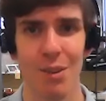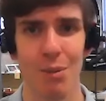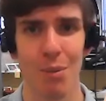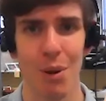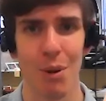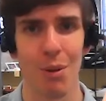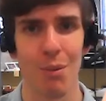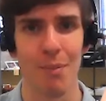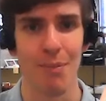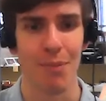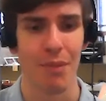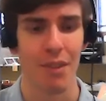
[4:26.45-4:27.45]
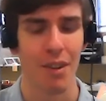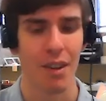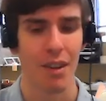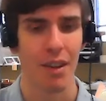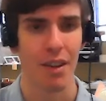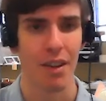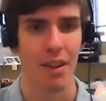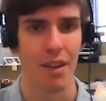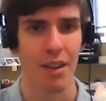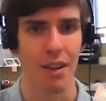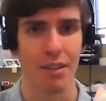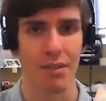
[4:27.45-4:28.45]
problem.
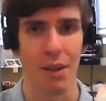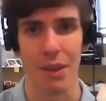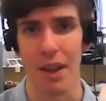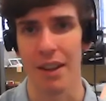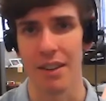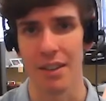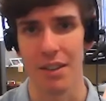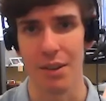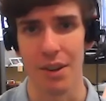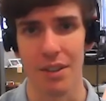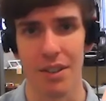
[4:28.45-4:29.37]
If that answers the question.